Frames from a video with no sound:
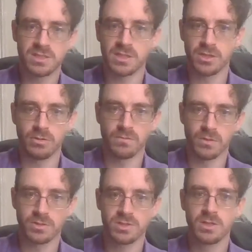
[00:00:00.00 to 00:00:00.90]

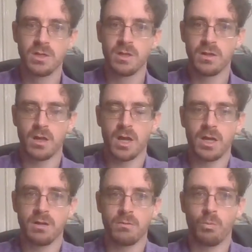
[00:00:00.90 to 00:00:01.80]
universe,
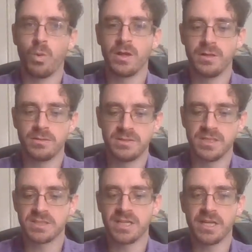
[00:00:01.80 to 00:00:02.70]
one
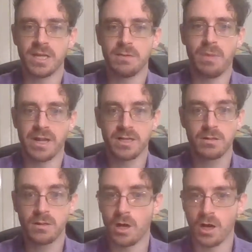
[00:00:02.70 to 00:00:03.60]
dictated by
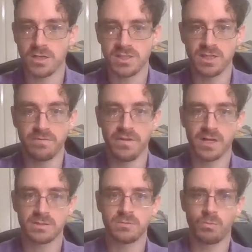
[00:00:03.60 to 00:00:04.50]
cause and
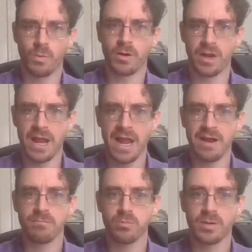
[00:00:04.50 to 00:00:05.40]
effect, where
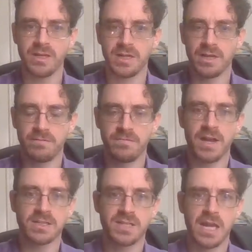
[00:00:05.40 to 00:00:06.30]
every
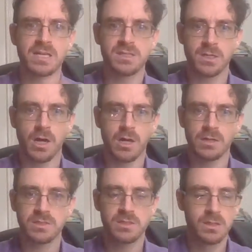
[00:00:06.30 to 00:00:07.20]
effect has a
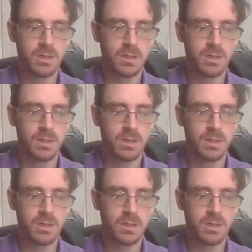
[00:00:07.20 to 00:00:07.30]
cause.